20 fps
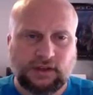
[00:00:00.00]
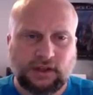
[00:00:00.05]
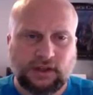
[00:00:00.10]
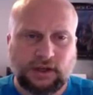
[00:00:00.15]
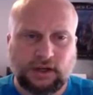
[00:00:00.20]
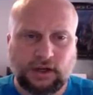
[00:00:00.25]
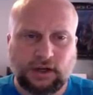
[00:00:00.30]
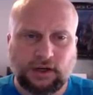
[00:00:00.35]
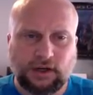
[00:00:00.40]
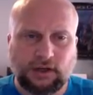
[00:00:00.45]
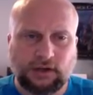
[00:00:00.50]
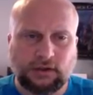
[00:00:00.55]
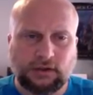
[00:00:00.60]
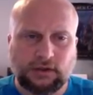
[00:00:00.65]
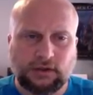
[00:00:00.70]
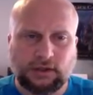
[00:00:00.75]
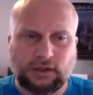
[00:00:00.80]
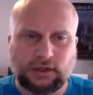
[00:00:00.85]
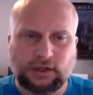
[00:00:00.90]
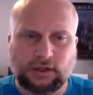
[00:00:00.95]
our
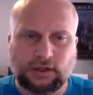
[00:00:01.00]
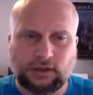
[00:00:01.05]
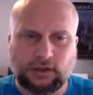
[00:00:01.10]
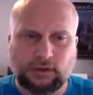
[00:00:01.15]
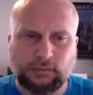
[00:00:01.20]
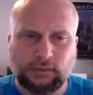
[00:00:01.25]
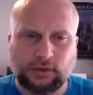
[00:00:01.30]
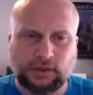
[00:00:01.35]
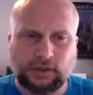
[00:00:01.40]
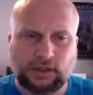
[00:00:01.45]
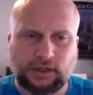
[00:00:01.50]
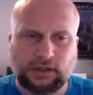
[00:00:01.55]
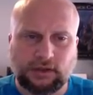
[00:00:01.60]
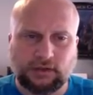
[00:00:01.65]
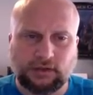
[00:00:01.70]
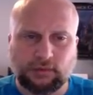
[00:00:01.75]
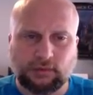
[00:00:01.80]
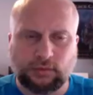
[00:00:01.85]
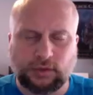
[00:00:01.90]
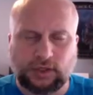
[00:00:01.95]

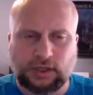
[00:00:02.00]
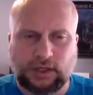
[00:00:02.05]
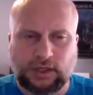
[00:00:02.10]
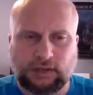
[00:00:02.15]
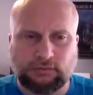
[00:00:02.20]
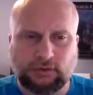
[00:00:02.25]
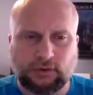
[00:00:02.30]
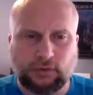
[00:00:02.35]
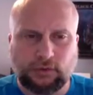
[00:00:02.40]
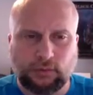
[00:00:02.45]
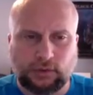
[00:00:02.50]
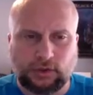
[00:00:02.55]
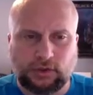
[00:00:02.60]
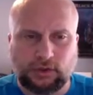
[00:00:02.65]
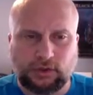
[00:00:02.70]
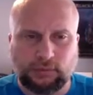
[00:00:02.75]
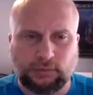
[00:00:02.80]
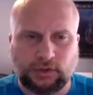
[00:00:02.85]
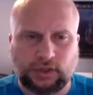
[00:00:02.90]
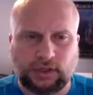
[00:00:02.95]
accumulators. We're going to have two
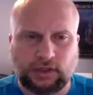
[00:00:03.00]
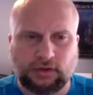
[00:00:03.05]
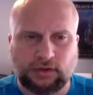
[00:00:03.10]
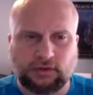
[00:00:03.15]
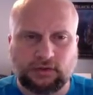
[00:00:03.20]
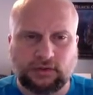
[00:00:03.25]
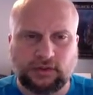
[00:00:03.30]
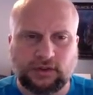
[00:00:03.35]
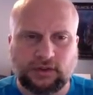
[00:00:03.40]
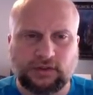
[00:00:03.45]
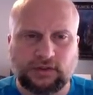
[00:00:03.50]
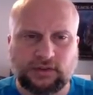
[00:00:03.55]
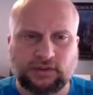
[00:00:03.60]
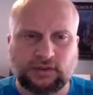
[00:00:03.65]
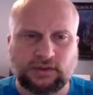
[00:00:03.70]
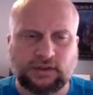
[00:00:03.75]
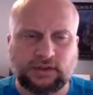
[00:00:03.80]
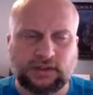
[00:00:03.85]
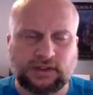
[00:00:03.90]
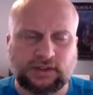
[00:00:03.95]
accumulators in
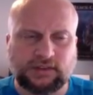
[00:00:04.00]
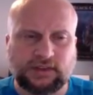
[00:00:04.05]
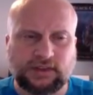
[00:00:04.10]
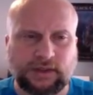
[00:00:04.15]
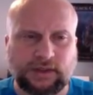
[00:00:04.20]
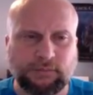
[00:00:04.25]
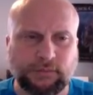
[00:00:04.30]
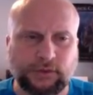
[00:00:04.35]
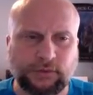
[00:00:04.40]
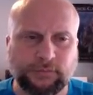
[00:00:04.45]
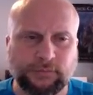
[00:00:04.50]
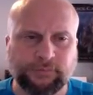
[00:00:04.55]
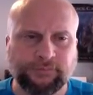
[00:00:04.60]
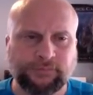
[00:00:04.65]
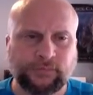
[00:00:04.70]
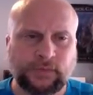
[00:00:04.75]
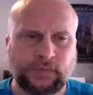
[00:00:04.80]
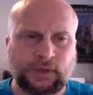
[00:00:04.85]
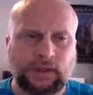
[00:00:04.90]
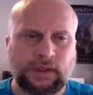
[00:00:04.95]
this example.
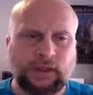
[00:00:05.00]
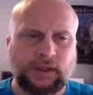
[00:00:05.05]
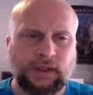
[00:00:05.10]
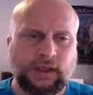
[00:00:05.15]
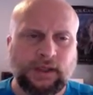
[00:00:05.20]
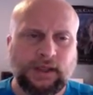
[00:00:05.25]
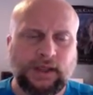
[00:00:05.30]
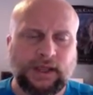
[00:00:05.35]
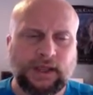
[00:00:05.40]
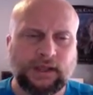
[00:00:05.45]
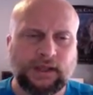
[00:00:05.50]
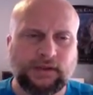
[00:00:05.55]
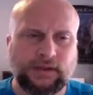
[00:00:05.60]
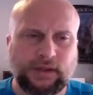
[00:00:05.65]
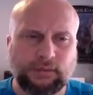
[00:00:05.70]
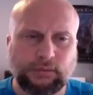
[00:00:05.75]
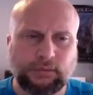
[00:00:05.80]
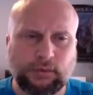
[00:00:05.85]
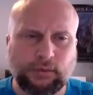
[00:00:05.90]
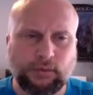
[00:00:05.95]
And
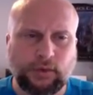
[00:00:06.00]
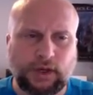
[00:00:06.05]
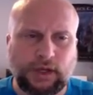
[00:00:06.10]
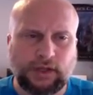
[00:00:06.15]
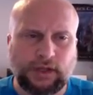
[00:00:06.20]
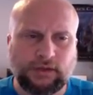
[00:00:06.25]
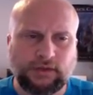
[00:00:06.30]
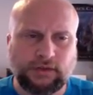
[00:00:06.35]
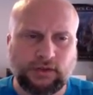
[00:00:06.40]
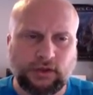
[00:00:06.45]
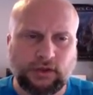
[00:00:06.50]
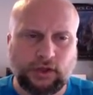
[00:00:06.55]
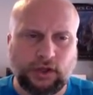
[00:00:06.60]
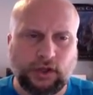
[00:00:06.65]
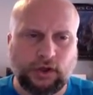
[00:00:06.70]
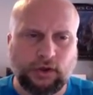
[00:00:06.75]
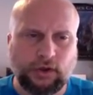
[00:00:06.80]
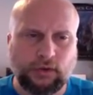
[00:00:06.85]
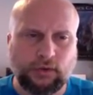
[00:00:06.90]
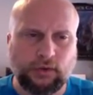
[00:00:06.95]
then we want to
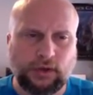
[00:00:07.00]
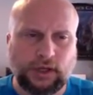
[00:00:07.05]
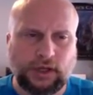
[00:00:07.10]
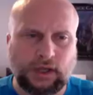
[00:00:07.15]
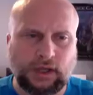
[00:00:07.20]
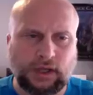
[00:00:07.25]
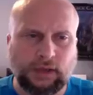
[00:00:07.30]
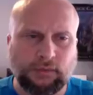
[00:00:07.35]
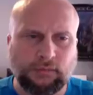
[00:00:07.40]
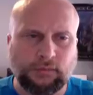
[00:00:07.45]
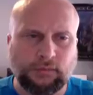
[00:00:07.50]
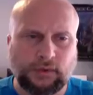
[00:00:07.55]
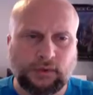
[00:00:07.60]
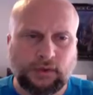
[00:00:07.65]
know